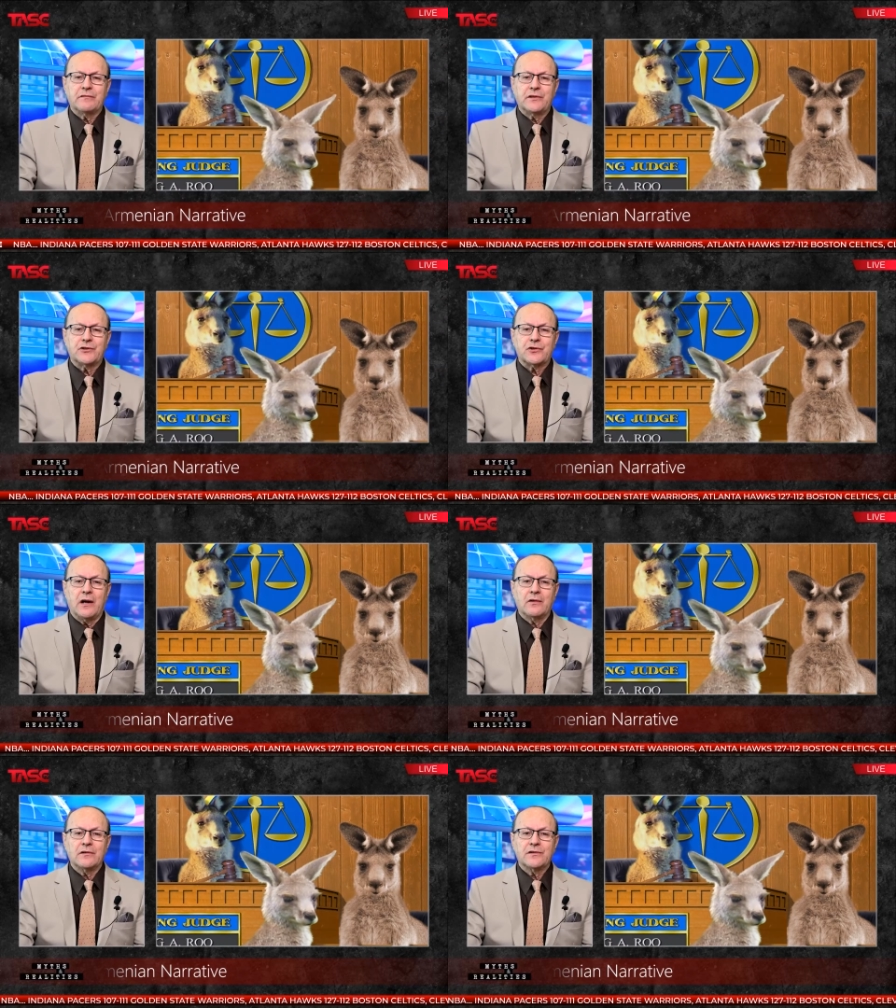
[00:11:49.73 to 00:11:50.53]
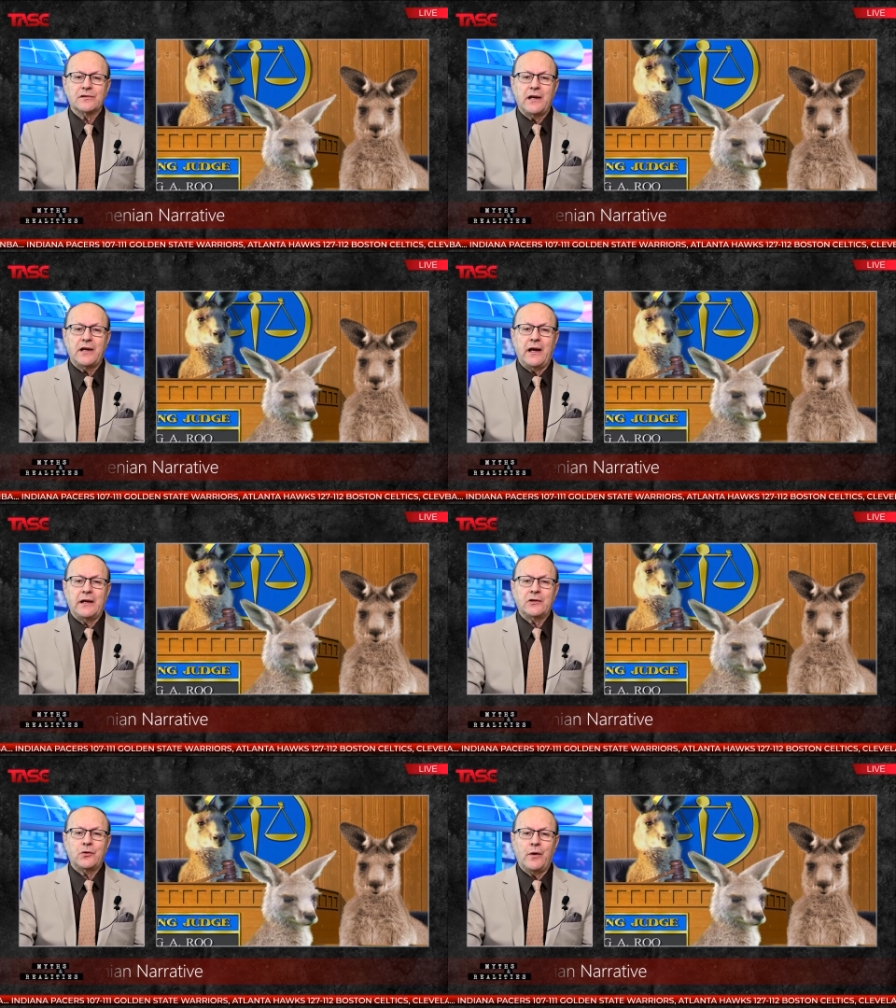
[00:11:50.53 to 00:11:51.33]
of the trials
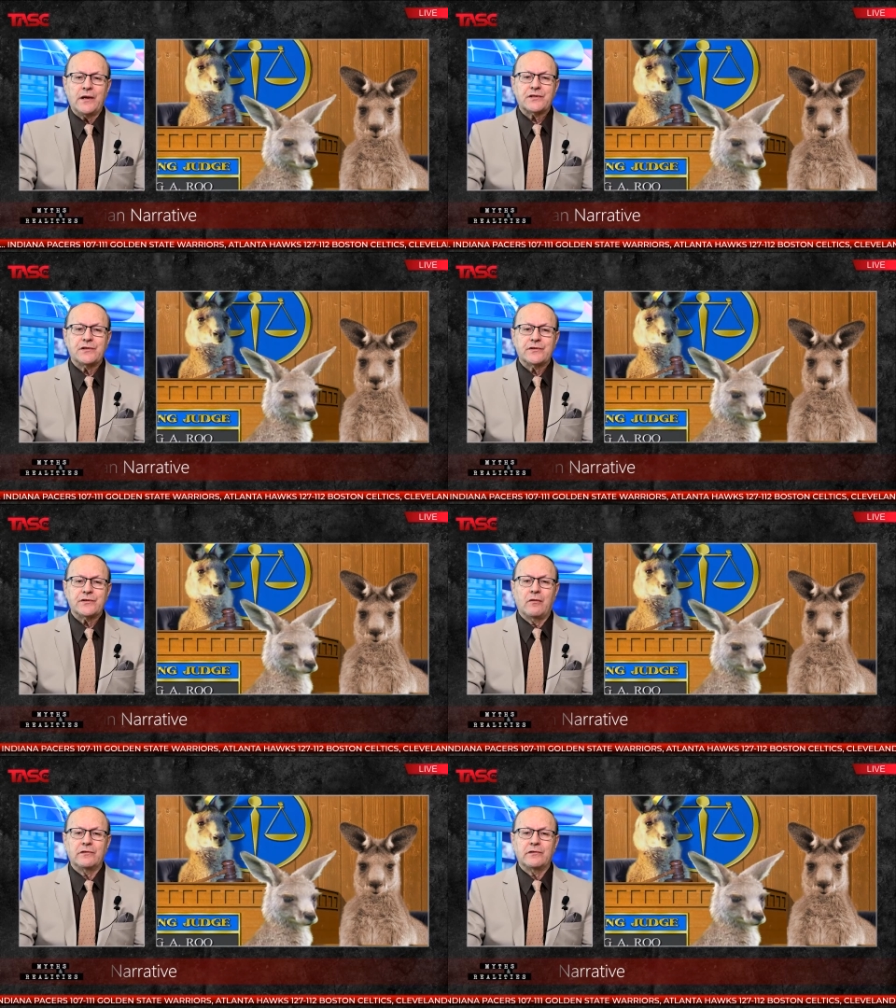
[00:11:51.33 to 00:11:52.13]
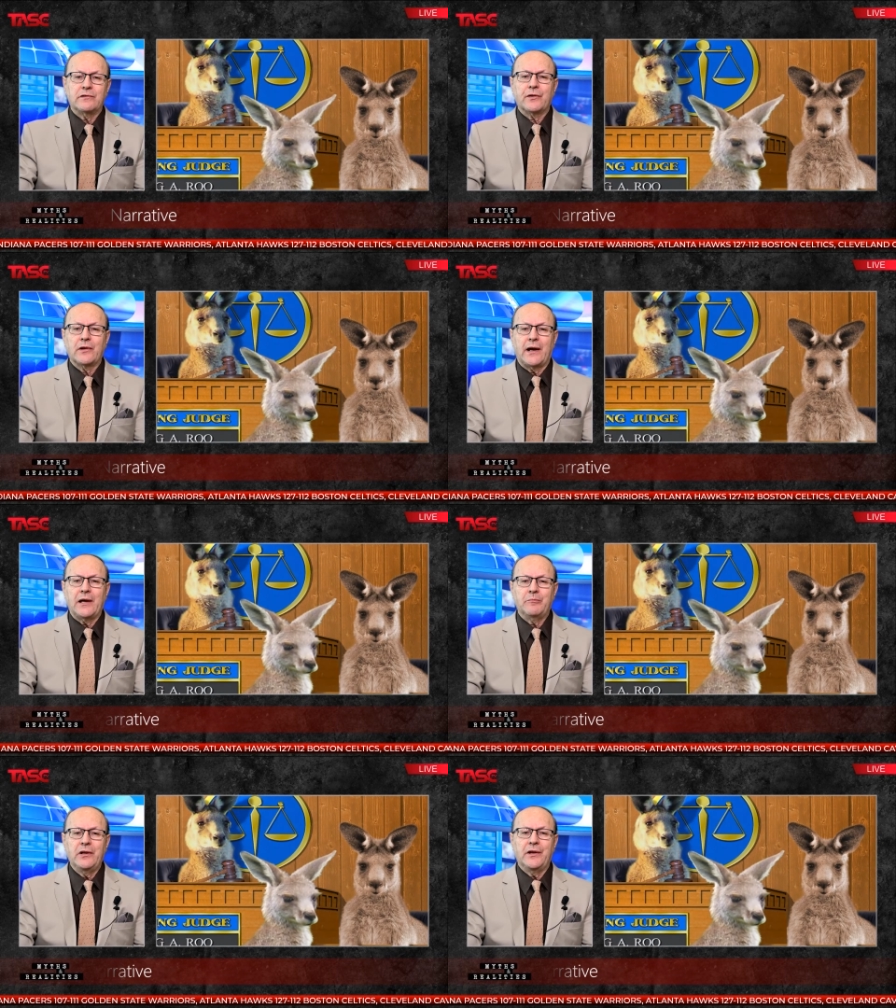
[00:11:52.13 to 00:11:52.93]
and questions over the
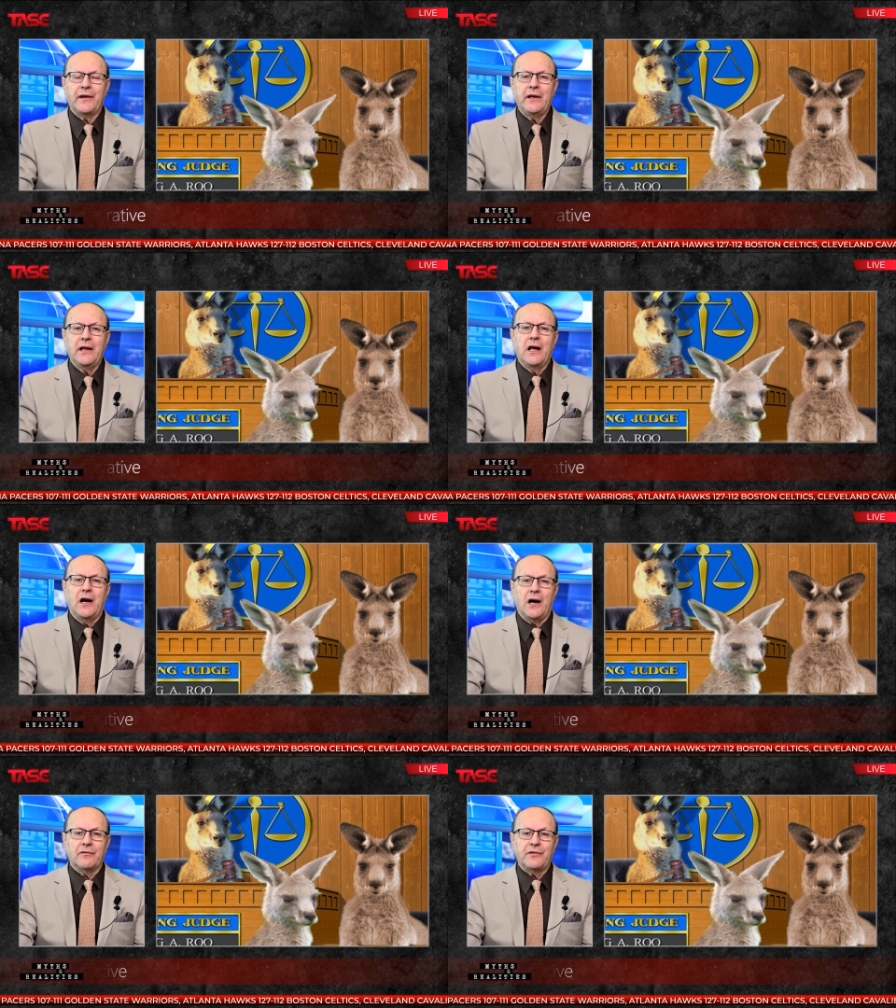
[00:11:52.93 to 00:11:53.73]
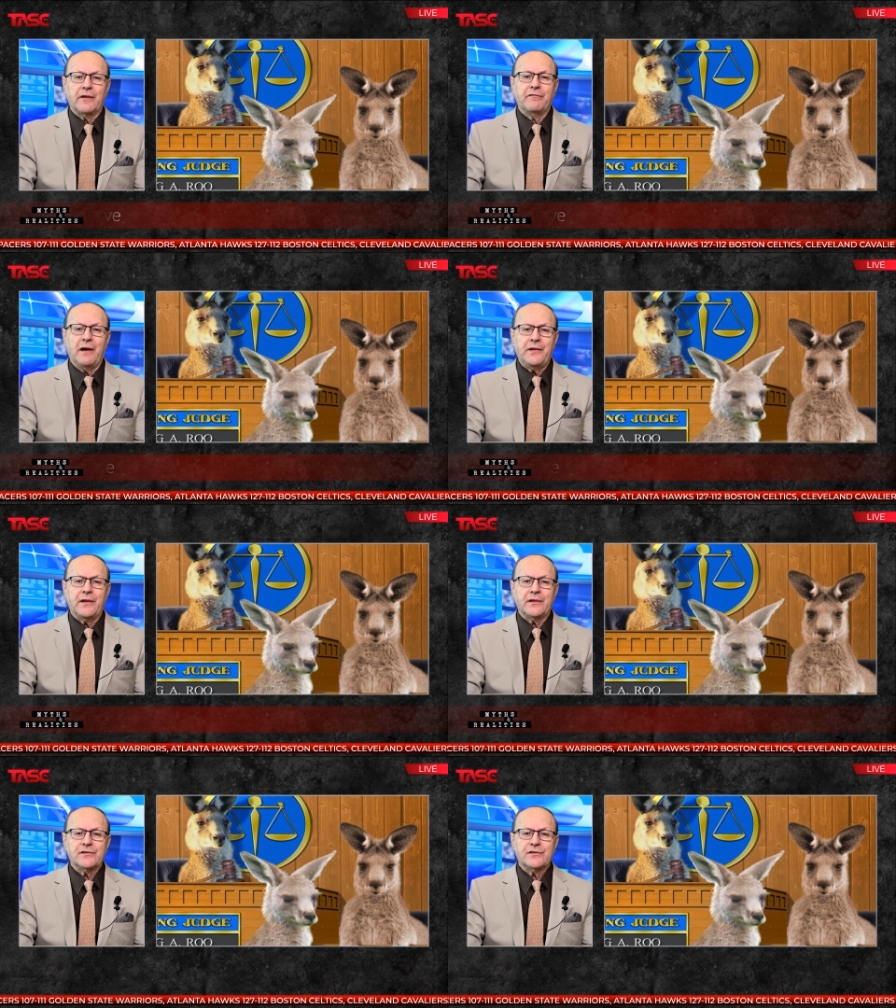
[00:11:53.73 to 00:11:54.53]
reliability of their
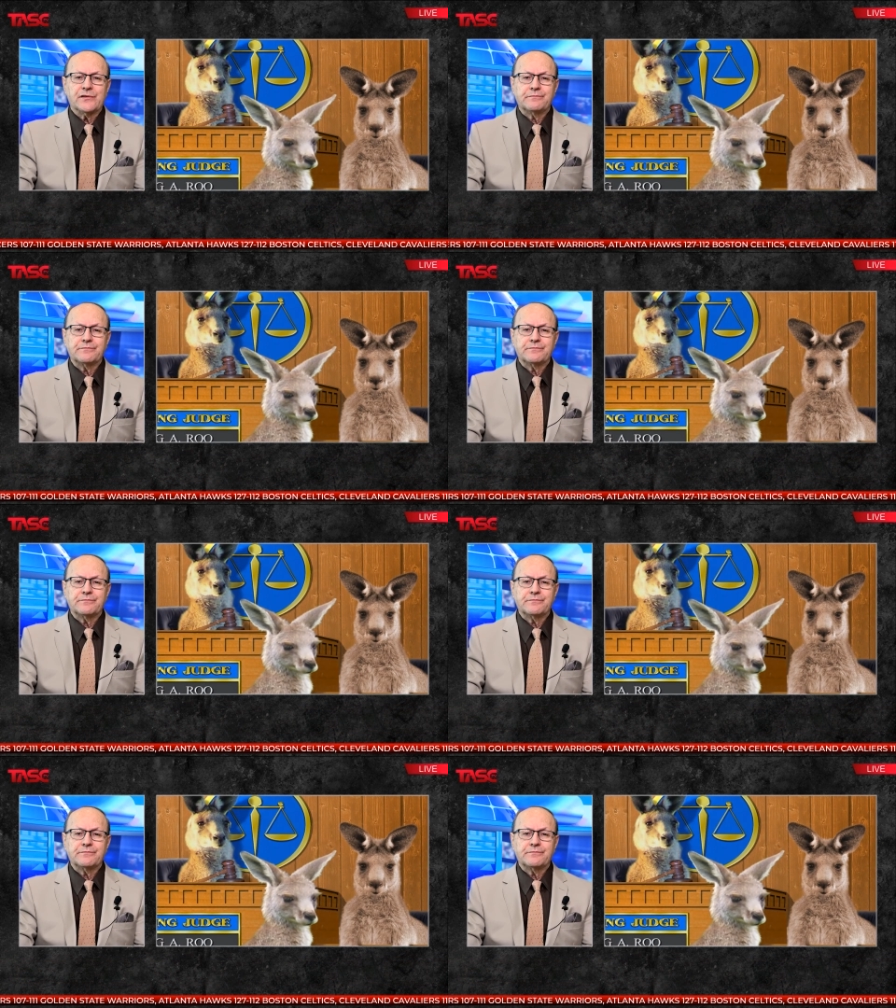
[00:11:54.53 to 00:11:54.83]
findings.